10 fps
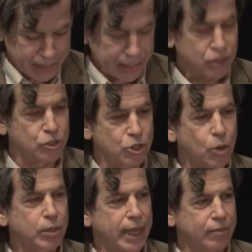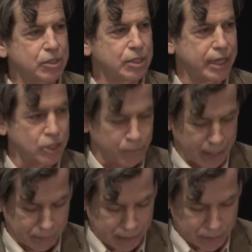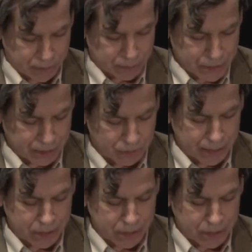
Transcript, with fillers: they just don't have the science backgrounds themselves.